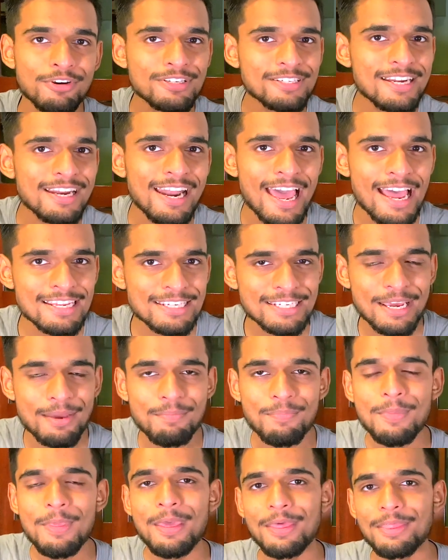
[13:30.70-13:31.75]
and last
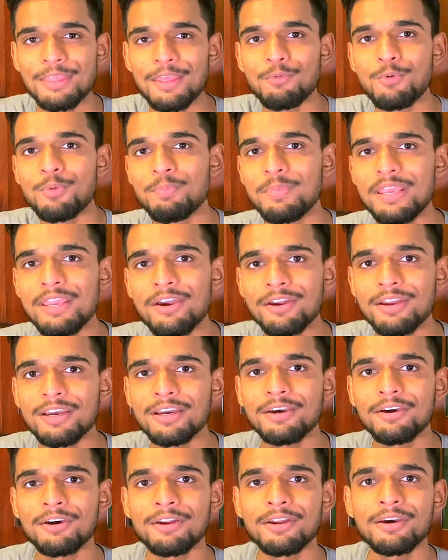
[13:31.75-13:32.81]
time they would be on
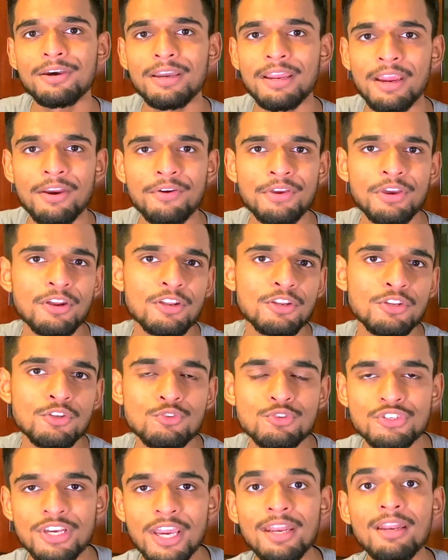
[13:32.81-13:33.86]
airing on a
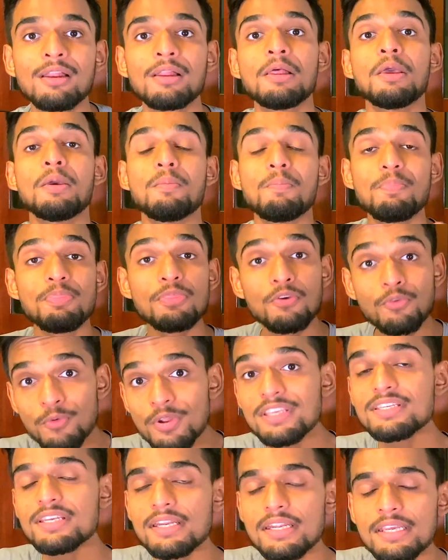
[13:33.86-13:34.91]
news channel. The
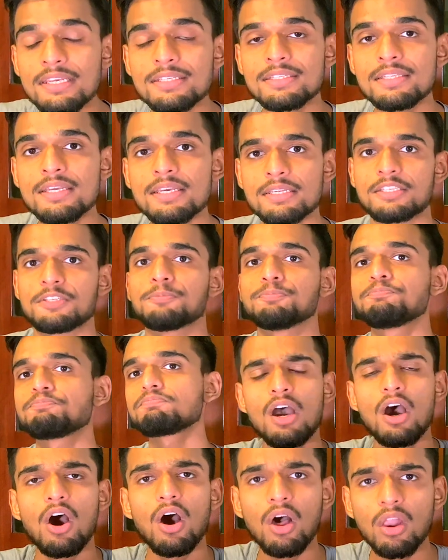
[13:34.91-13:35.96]
reason is this.
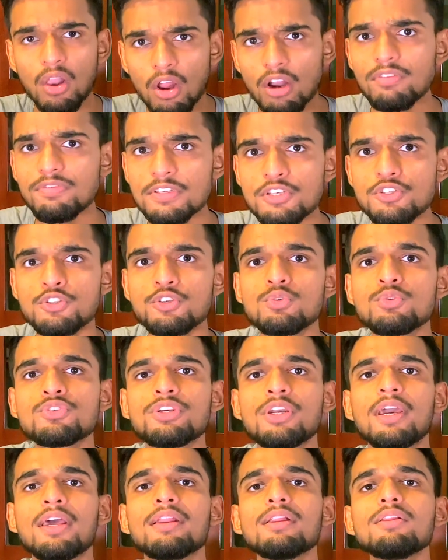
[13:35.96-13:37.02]
A lot of these news
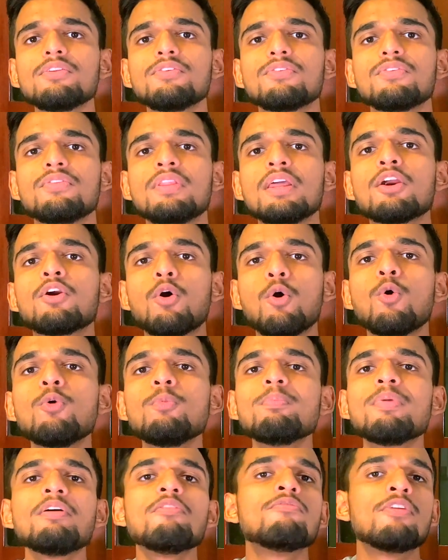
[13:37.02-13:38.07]
channels, they're owned
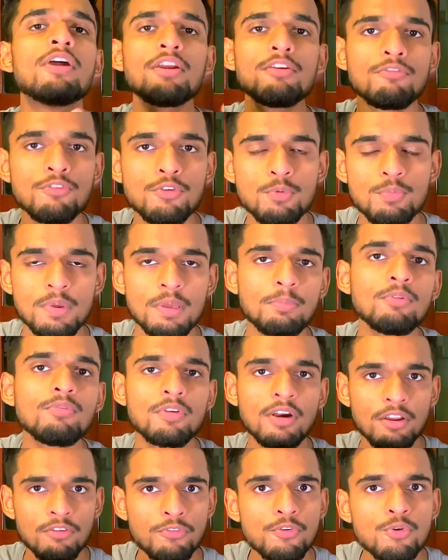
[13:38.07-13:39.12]
by very few people,
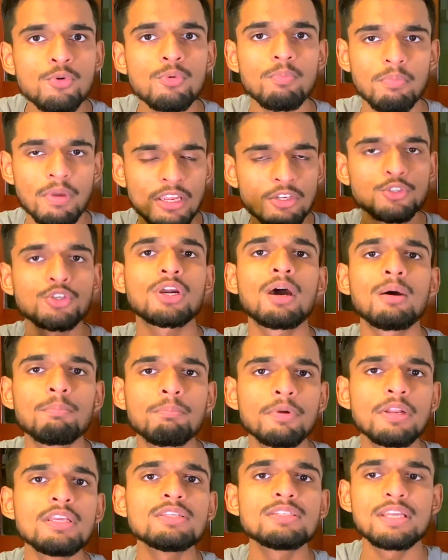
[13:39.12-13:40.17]
very few major
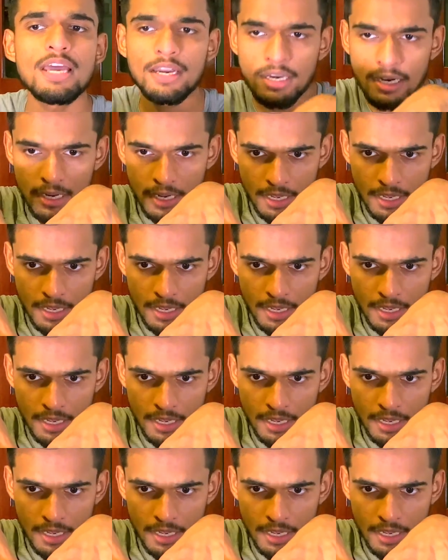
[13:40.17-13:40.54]
companies that